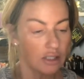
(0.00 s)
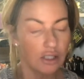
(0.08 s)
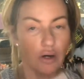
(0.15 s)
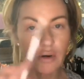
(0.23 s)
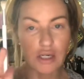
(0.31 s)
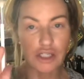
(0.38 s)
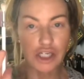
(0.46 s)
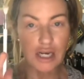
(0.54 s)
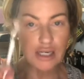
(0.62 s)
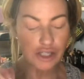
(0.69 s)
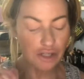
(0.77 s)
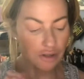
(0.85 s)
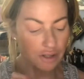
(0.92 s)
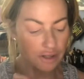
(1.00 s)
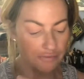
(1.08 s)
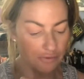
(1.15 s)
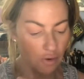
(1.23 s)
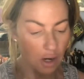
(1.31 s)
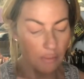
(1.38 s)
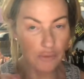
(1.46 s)
So on a J H
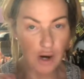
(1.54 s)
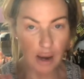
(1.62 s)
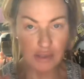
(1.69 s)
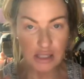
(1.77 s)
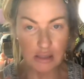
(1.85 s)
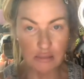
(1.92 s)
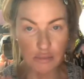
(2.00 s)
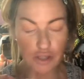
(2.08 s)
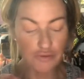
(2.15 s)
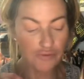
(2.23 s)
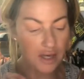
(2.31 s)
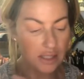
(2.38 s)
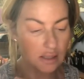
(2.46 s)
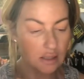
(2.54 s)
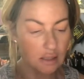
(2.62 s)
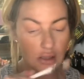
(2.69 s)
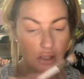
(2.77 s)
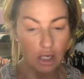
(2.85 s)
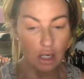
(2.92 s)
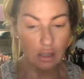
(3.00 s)
thirty-four, I'm grabbing some Too Faced
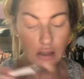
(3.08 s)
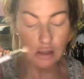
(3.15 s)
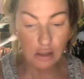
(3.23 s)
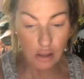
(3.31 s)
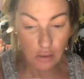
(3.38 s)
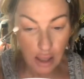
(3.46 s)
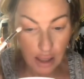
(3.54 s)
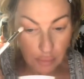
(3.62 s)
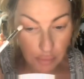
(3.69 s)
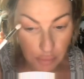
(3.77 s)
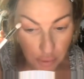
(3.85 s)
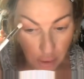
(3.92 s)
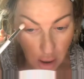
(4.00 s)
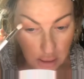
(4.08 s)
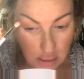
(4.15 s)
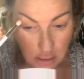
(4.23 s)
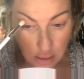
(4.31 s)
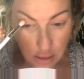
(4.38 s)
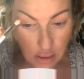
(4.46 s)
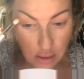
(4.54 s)
Chocolate Soleil
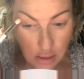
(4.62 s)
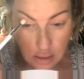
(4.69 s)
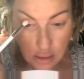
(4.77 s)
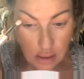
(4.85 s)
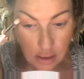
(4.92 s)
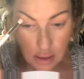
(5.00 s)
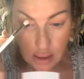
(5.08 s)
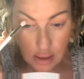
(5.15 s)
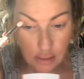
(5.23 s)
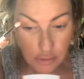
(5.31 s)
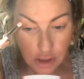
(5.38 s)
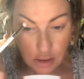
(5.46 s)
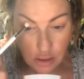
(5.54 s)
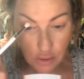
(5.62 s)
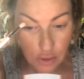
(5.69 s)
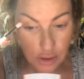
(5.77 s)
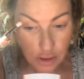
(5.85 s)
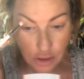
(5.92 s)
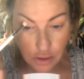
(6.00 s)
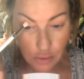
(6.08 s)
bronzer. And I'm just
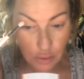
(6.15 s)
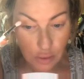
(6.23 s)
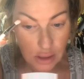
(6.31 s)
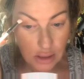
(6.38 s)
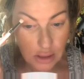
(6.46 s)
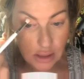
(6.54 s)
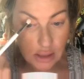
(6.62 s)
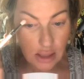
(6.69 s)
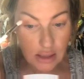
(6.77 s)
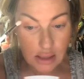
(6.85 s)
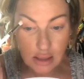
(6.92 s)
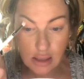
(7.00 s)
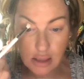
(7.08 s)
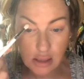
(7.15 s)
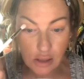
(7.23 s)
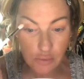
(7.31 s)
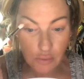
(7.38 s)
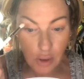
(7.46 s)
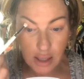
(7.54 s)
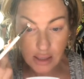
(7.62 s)
going to dust this
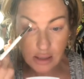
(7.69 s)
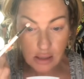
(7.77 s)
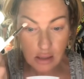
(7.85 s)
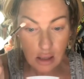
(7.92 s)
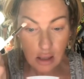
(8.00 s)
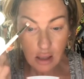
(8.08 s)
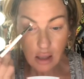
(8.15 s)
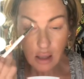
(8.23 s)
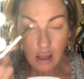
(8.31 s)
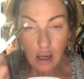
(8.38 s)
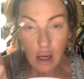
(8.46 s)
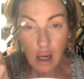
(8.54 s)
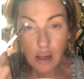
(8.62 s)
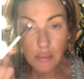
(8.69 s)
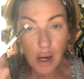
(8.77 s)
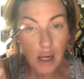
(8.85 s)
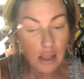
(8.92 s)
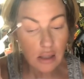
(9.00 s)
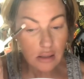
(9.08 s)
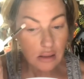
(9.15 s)
right on
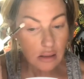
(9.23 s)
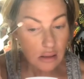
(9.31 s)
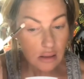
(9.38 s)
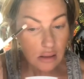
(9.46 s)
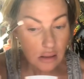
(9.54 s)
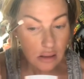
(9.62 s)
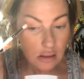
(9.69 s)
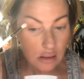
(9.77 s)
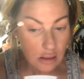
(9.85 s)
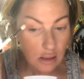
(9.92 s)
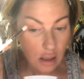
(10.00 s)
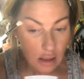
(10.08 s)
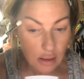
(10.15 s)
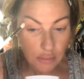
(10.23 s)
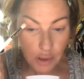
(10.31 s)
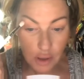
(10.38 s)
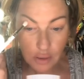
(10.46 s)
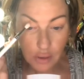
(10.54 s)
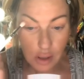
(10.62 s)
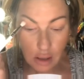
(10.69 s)
my socket
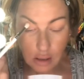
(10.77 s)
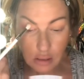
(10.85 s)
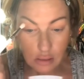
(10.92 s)
bone.